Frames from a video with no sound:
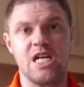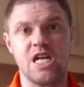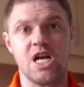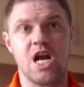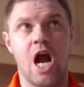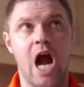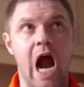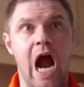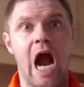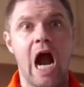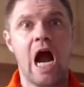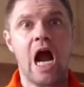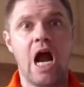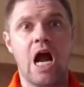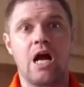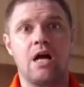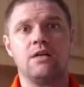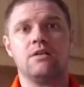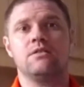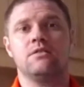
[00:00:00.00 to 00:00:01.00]
ah!
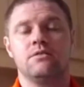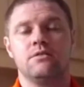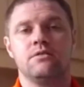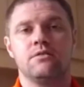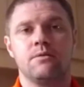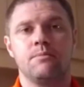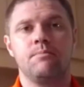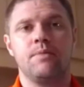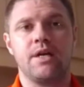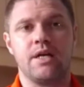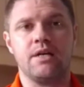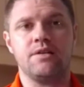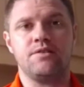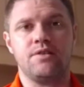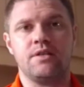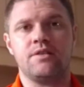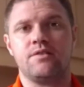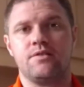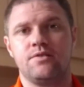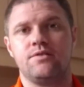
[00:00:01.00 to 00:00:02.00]
Because
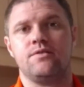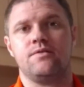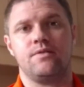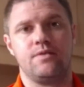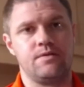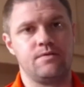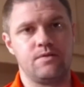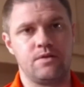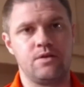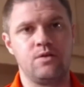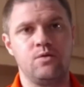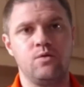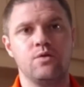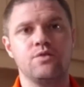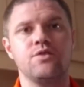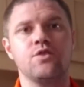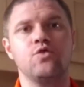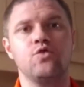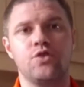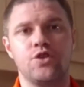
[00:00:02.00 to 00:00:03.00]
it's, you know, it's
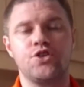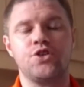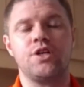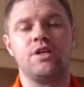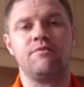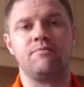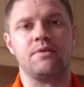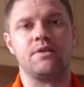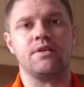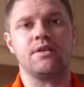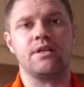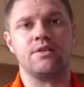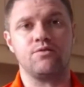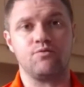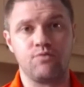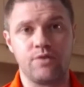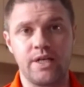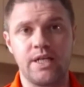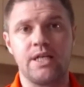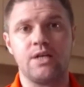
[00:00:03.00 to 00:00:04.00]
a good achievement. It's
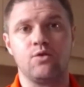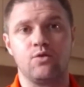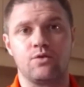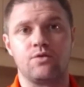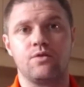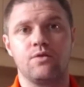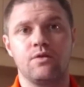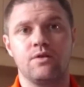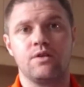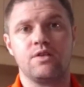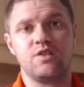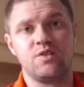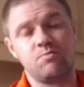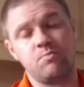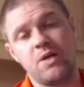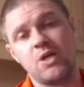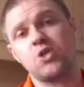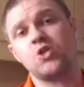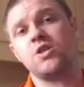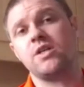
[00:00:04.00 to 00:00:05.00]
really good,
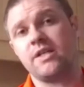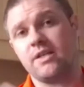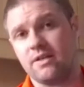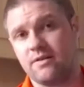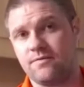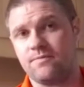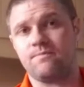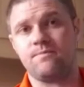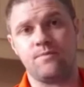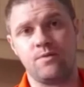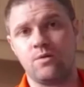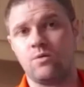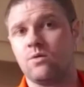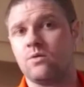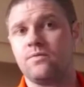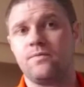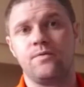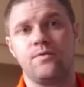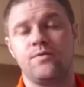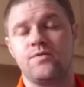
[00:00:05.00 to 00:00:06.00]
especially if, you
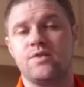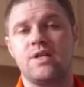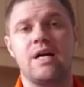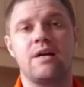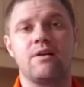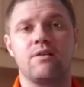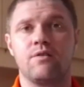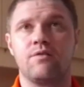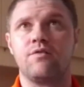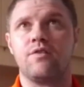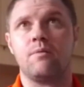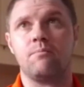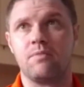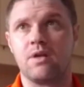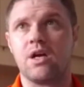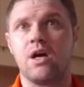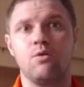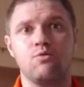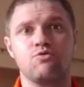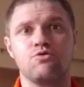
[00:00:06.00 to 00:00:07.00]
know, if you've started from the
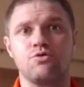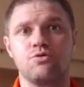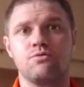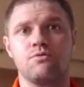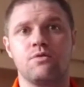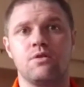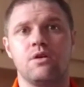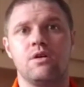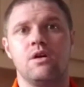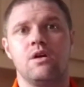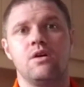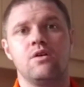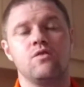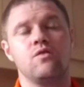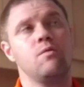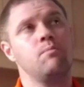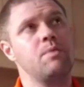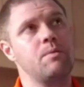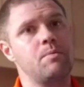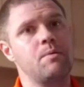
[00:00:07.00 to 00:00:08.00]
couch.
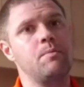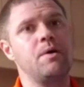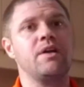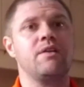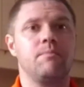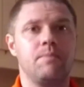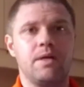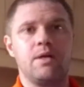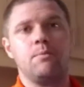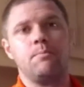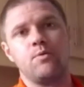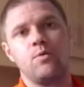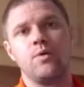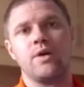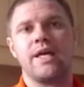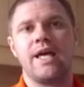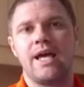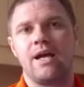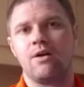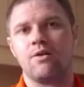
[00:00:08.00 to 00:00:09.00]
Some people might have been up to a
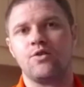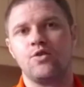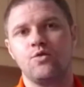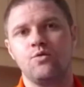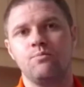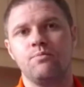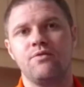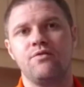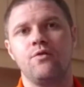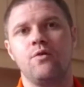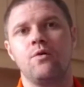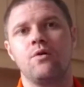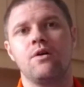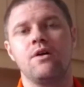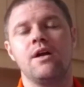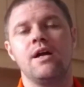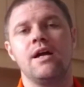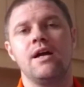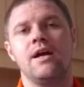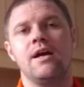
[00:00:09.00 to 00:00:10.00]
K or two before,
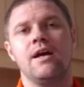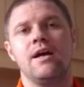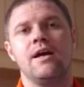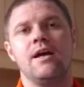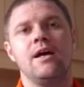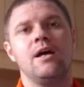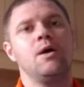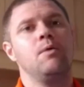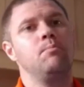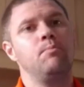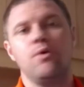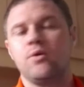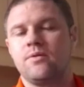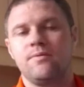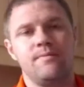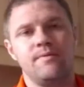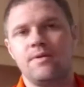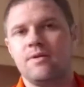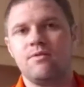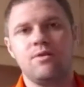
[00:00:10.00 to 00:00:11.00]
but
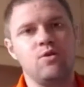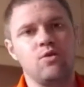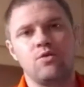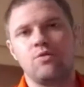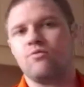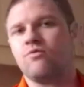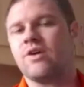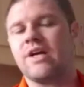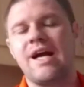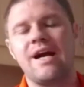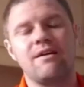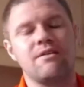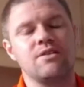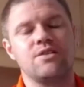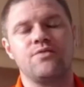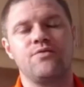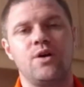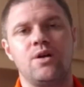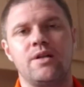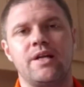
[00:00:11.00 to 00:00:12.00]
look, regardless
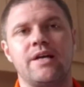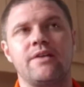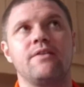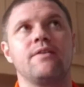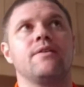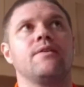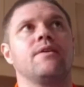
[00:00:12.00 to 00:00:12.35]
of all that,